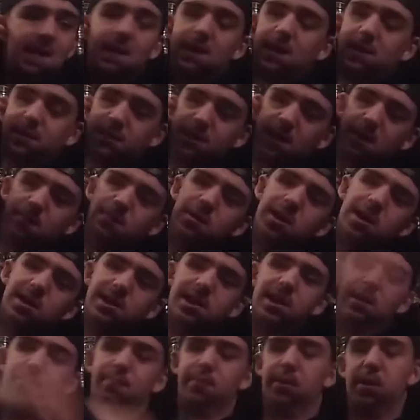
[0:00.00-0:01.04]
I was like, I'm not
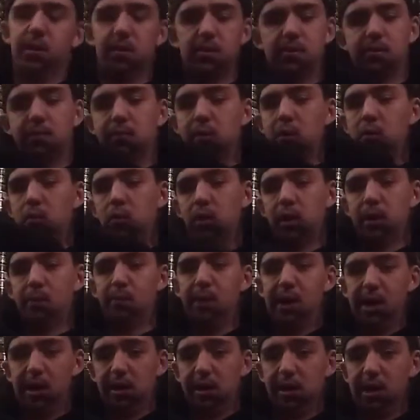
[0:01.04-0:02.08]
dipping. I'm not worried
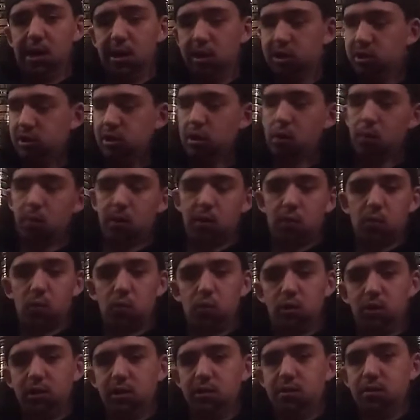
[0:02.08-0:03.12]
about it. I just throw it in the
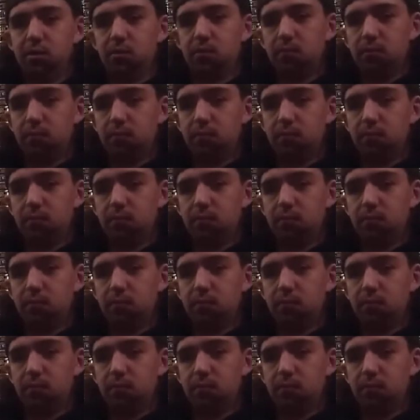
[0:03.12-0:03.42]
woods.